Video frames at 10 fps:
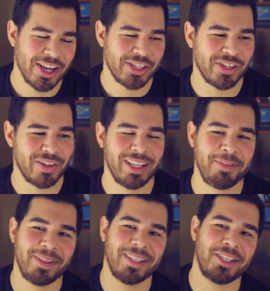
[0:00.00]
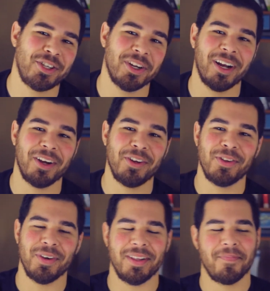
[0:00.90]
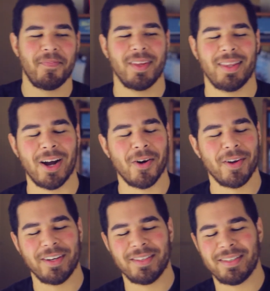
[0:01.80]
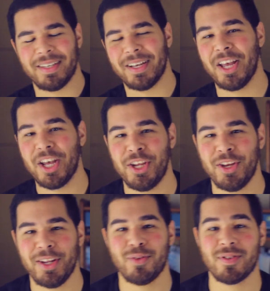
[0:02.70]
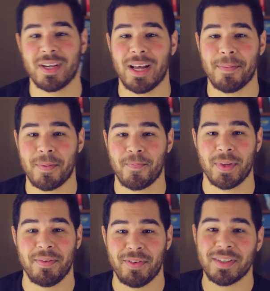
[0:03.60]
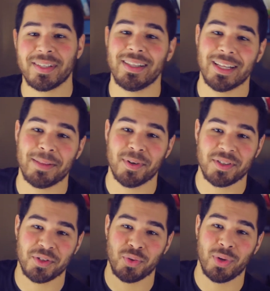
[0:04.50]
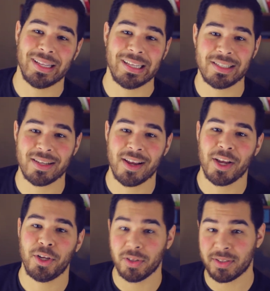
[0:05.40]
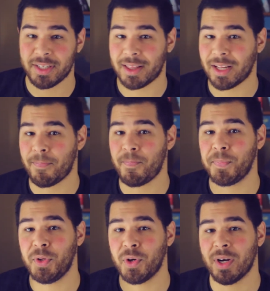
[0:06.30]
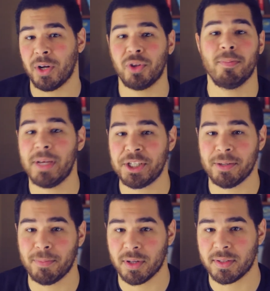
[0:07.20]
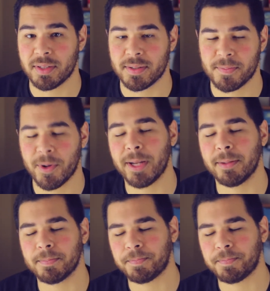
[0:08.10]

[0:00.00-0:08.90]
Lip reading: So let me teach you how you do it. Now, here's the thing, you need to set up, if you're sending that person to a list, you'll set up your automation process, right?